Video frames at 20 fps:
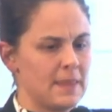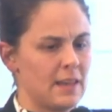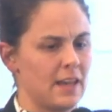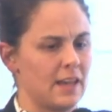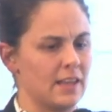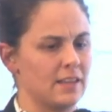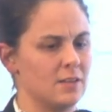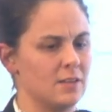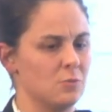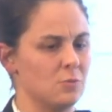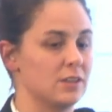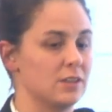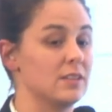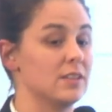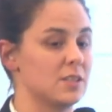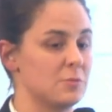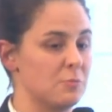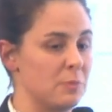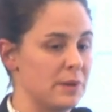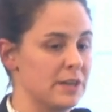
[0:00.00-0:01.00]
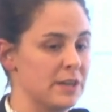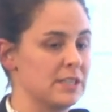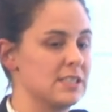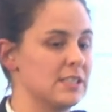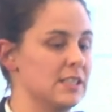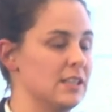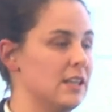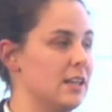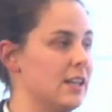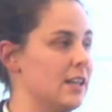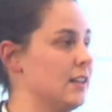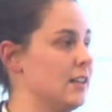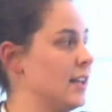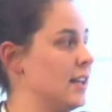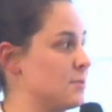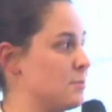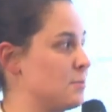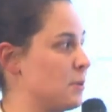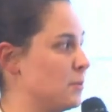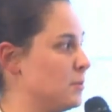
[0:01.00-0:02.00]
And then what this brings in, and
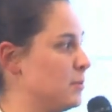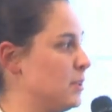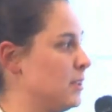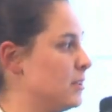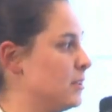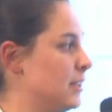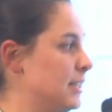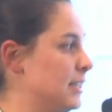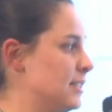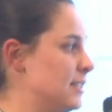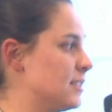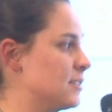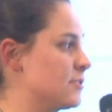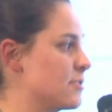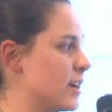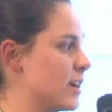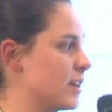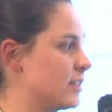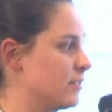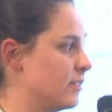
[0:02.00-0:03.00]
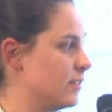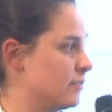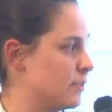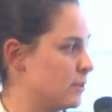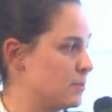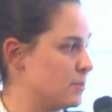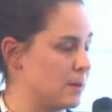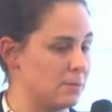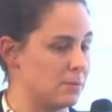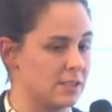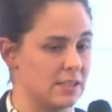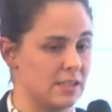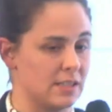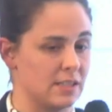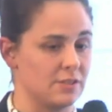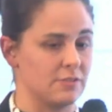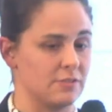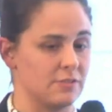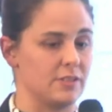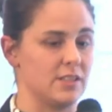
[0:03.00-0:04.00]
that's probably the least attractive thing for the public
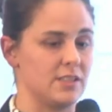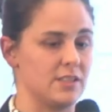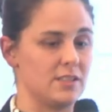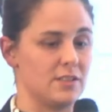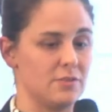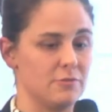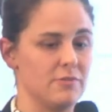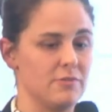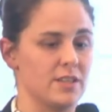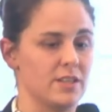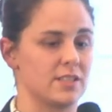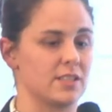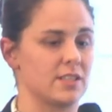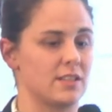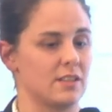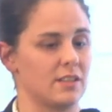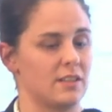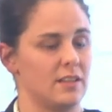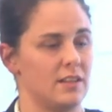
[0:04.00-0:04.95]
sector, is the risk.